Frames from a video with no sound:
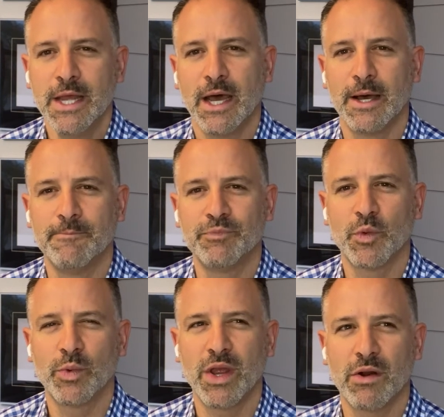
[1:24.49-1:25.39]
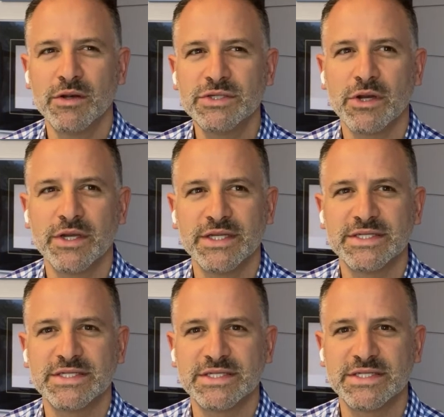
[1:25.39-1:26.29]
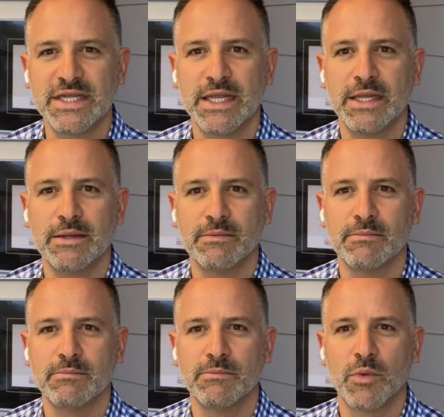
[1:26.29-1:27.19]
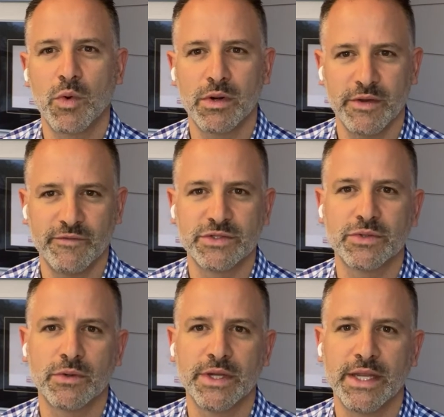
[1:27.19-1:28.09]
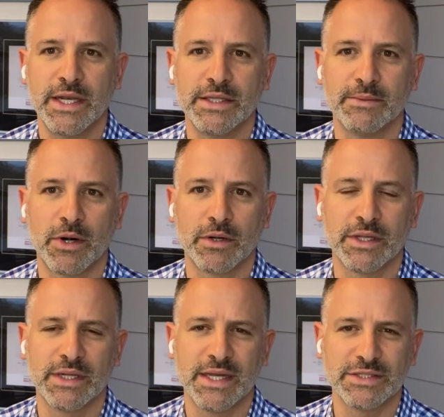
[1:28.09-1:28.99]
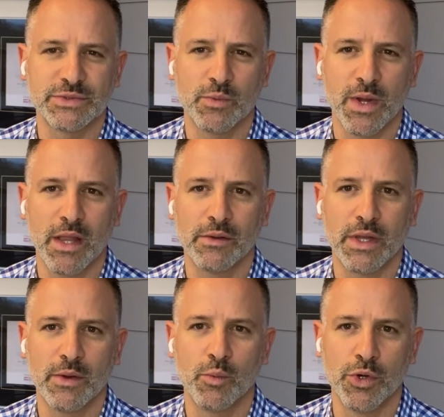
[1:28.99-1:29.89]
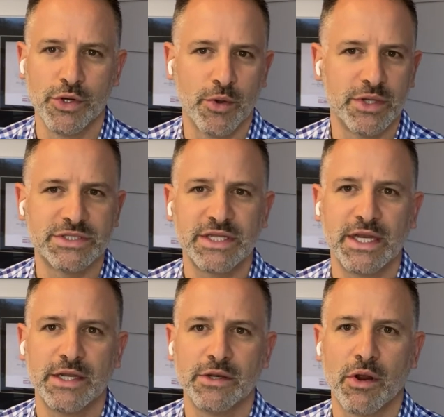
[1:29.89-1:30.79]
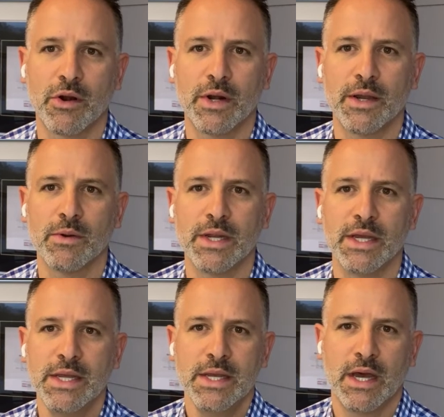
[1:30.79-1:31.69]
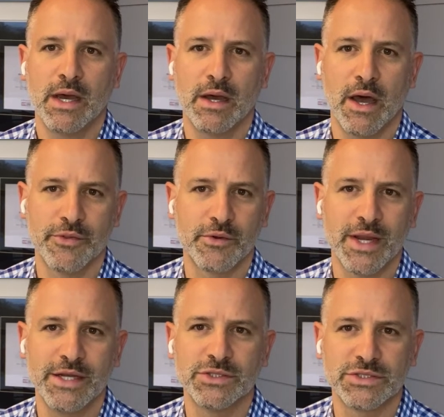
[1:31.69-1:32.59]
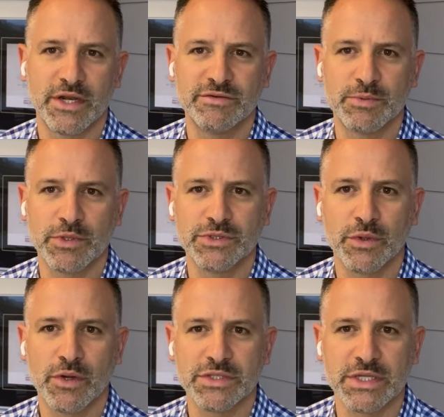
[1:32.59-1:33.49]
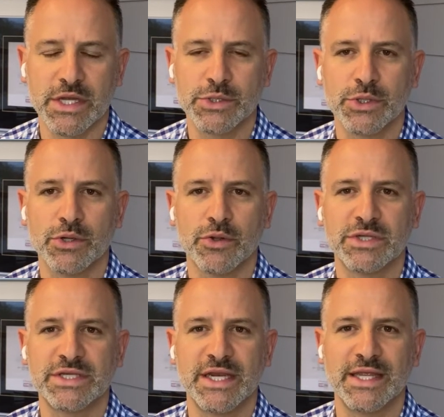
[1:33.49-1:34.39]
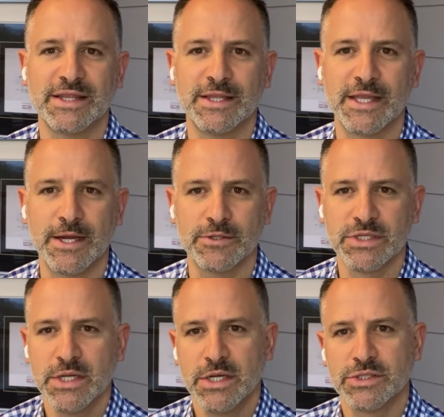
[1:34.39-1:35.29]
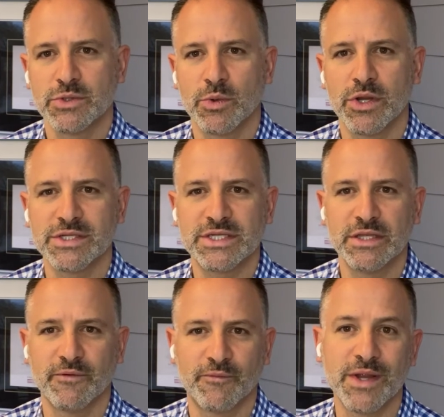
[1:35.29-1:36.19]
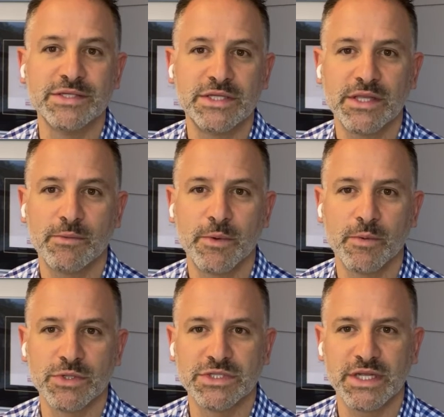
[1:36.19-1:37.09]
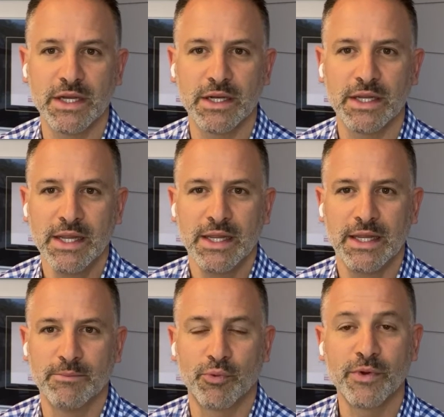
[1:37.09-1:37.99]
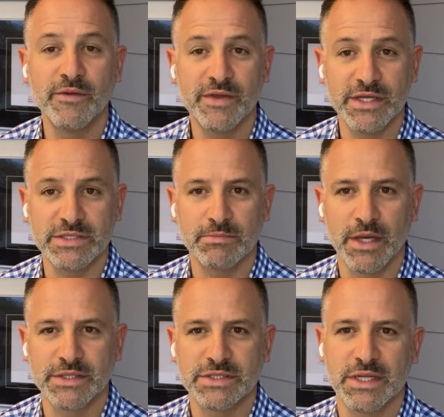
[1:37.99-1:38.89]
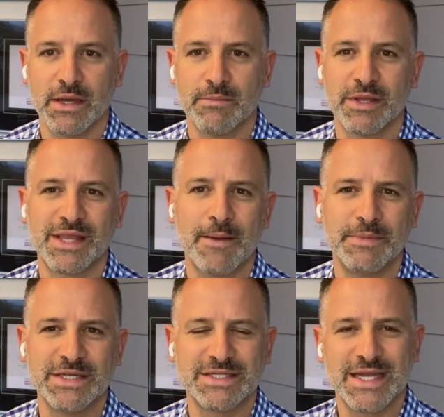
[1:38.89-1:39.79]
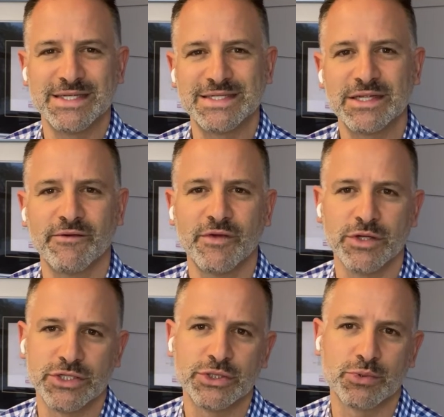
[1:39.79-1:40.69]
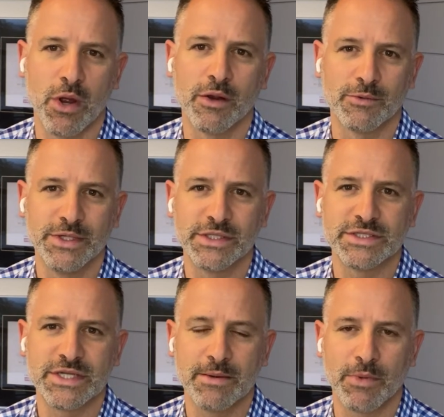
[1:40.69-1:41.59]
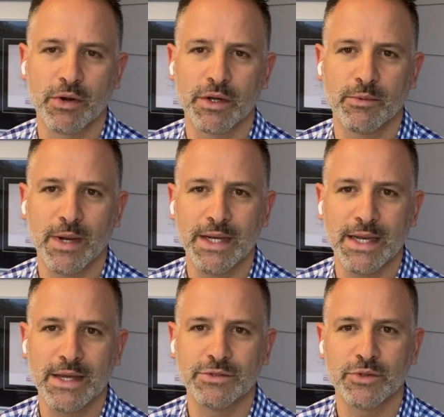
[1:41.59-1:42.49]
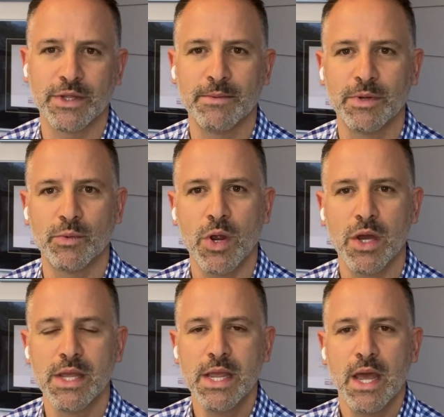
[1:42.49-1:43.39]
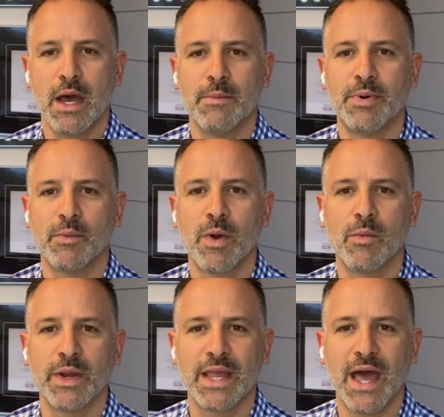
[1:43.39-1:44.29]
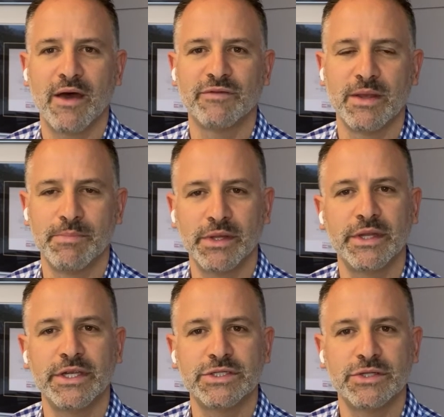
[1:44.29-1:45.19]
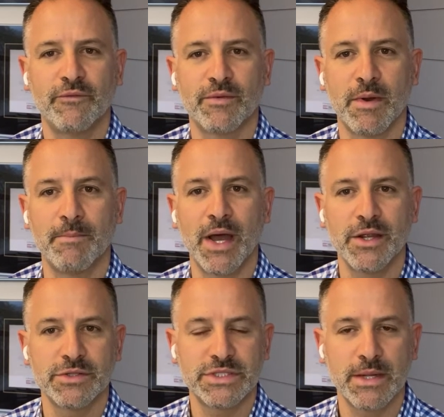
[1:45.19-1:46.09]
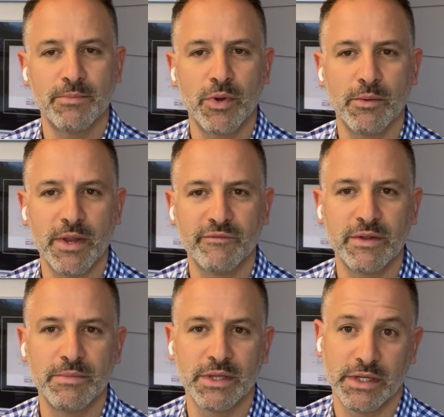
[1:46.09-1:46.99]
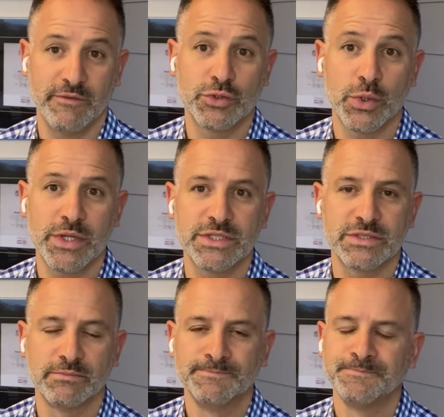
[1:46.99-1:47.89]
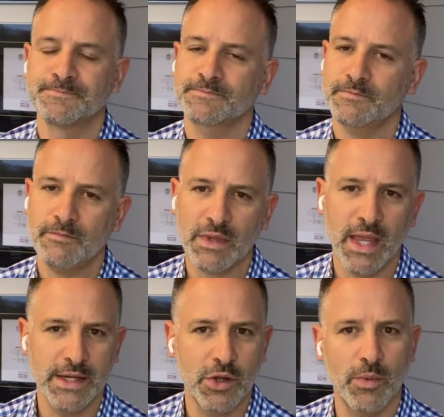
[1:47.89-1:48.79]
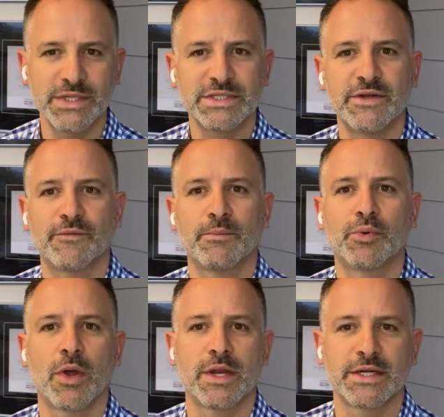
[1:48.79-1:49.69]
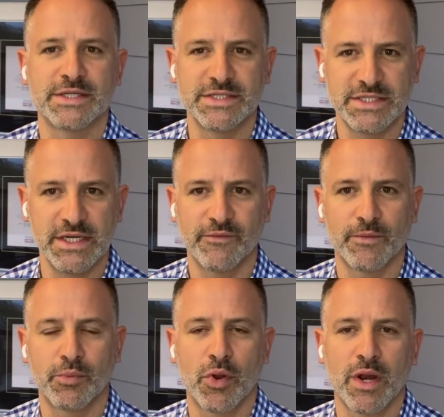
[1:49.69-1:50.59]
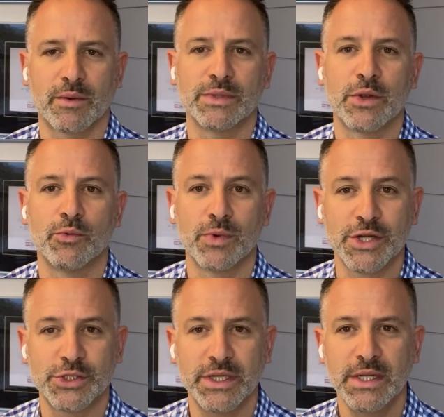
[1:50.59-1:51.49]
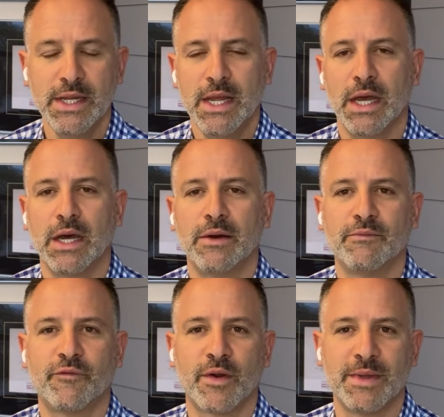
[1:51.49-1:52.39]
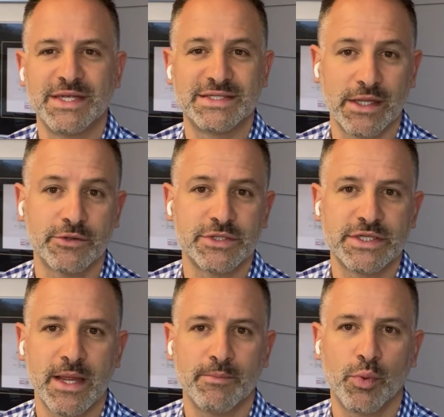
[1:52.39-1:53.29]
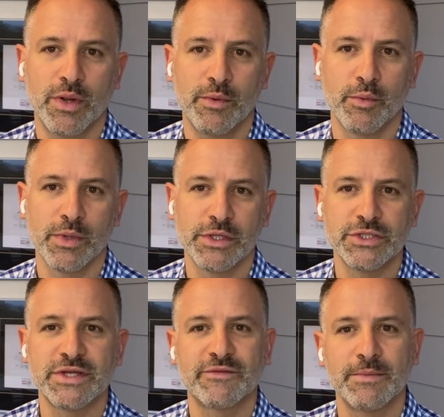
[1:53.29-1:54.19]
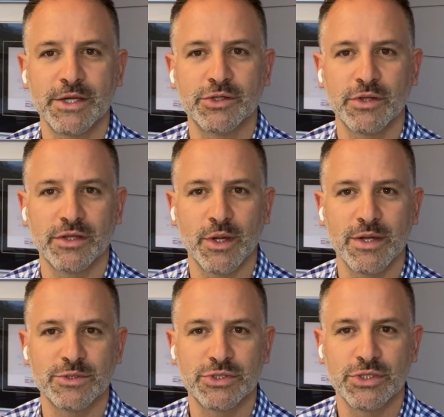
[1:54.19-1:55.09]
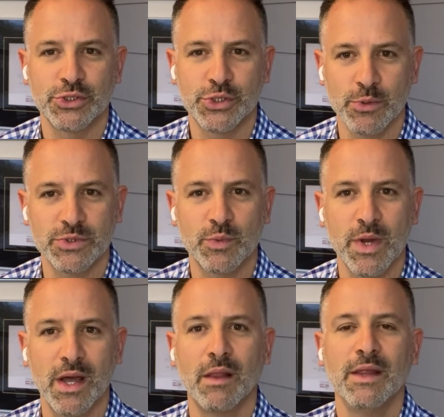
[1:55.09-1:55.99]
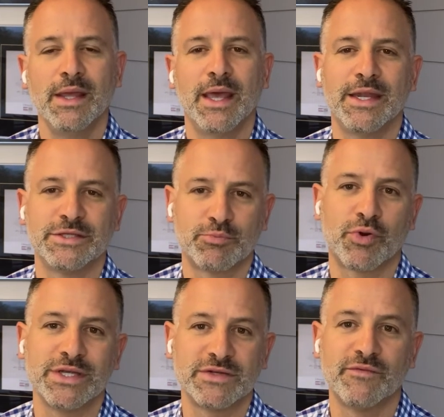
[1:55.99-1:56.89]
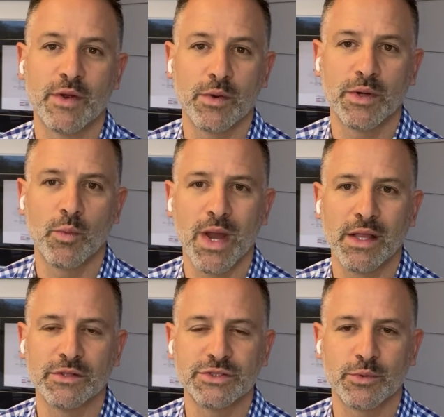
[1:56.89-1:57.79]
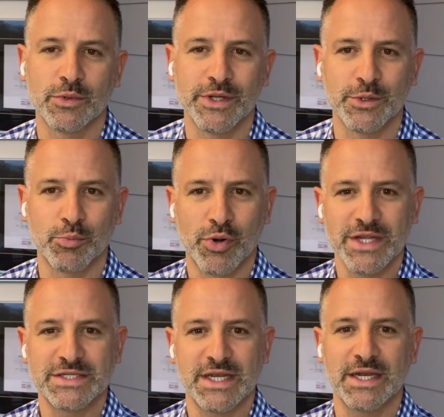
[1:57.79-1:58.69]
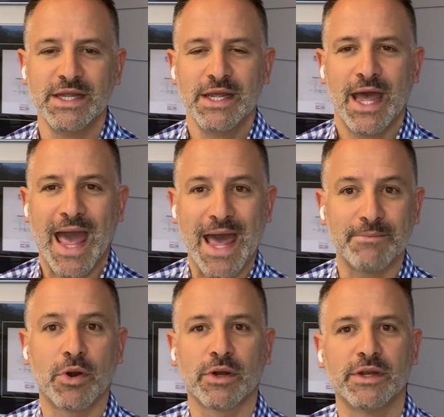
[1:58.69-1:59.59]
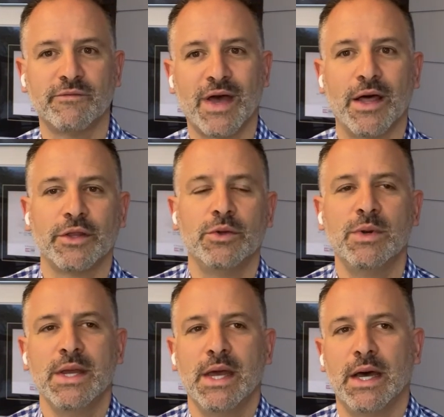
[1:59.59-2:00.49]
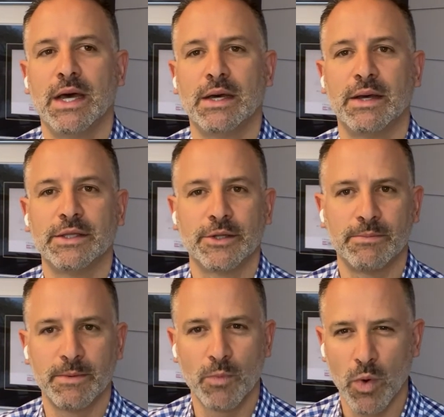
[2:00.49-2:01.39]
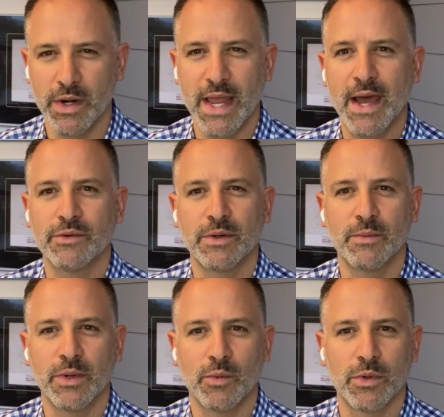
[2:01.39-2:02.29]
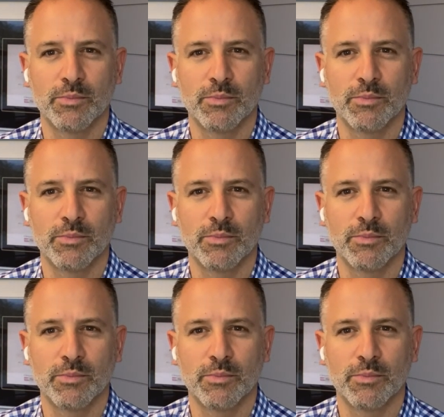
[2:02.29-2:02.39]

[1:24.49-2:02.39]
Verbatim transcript: Um, we are starting to see more inventory hitting the market as well. Uh, we're noticing it in our area. Uh, other agents that I've spoken to across the country are noticing it in theirs. So we're not seeing the frenzy that we were seeing in previous months. Uh, but that being said, it's still a very strong real estate market right now. Don't get me wrong. Uh, but what we have the ability to, from a buyer standpoint, we have the ability of choice choice and go into different product and see different product without rushing. Um, from a seller's standpoint, we really just have to make sure that their house shows well and is priced very well. So we're either pricing at market value uh, a little bit more now than we were